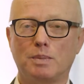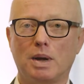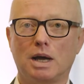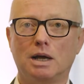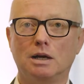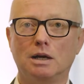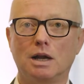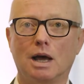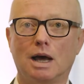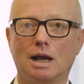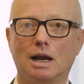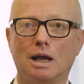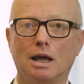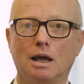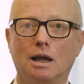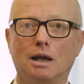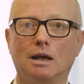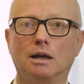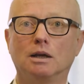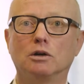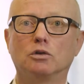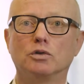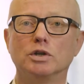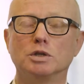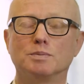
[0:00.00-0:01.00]
and,
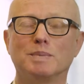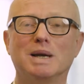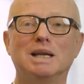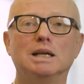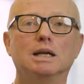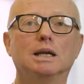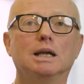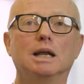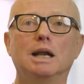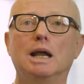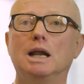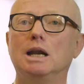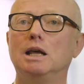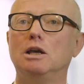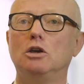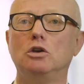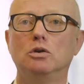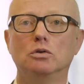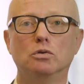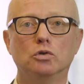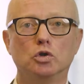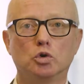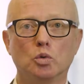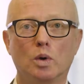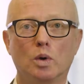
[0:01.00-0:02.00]
and spending in any huge